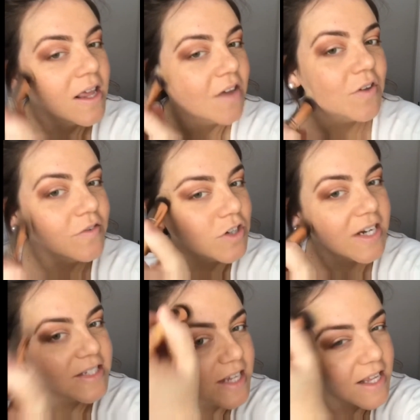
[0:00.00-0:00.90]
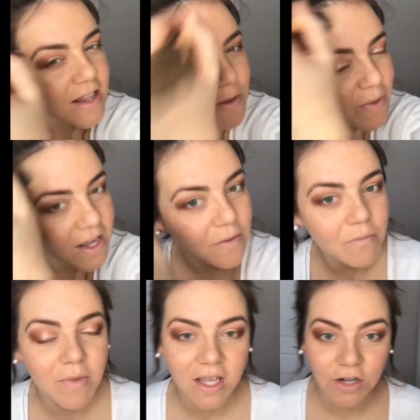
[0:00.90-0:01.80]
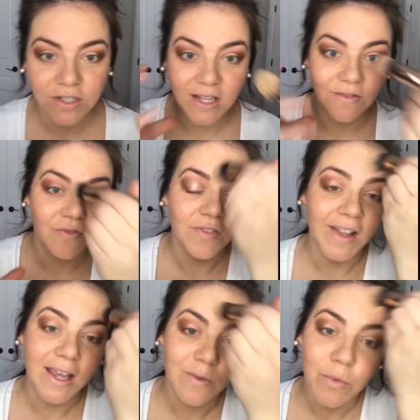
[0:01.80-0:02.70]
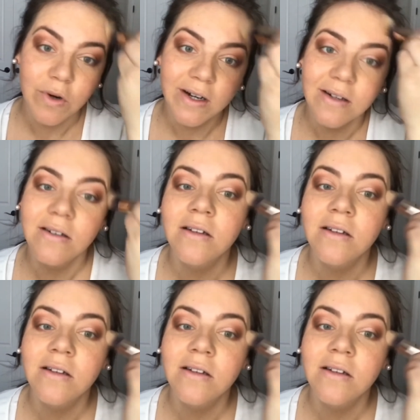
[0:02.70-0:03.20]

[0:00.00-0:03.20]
If you have dry skin, that might make your skin flake more,